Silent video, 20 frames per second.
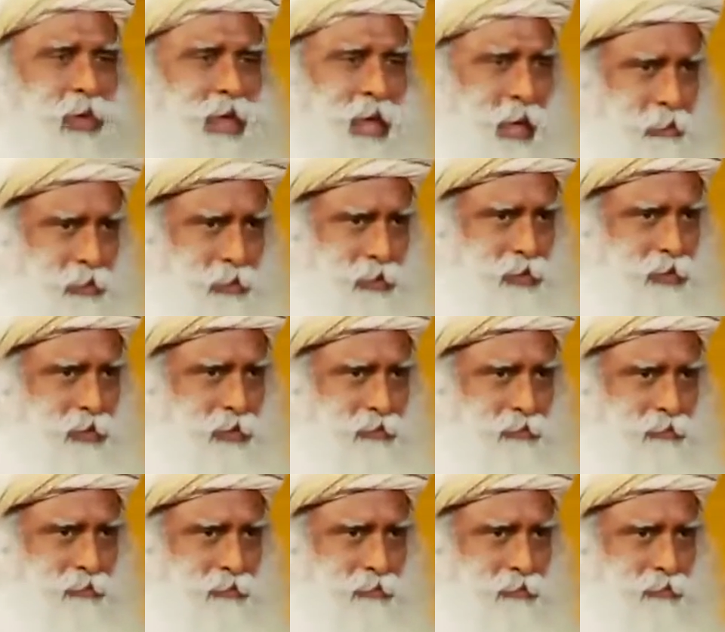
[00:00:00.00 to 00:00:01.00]
collapsed.
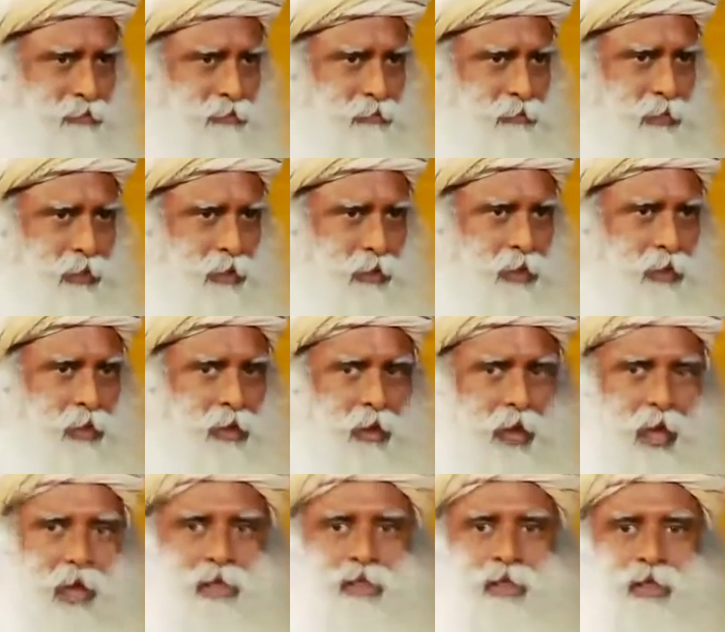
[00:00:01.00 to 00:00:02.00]

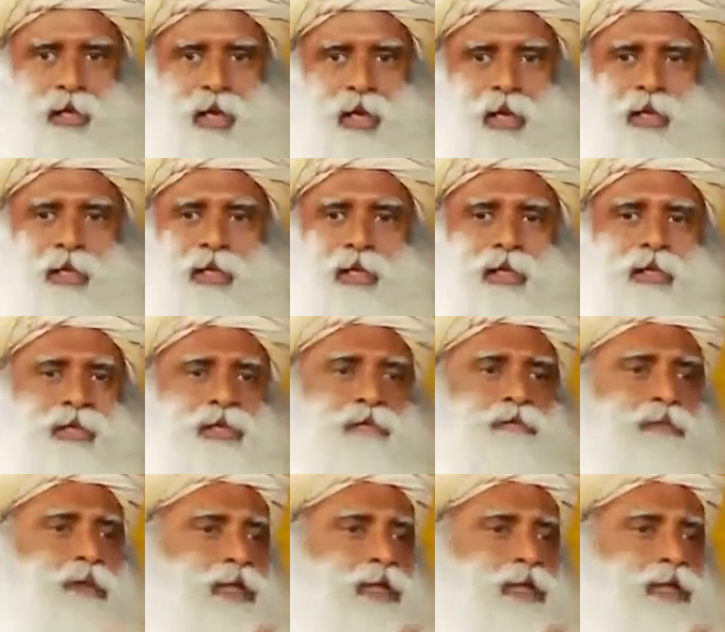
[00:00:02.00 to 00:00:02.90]
As an ideal, it's a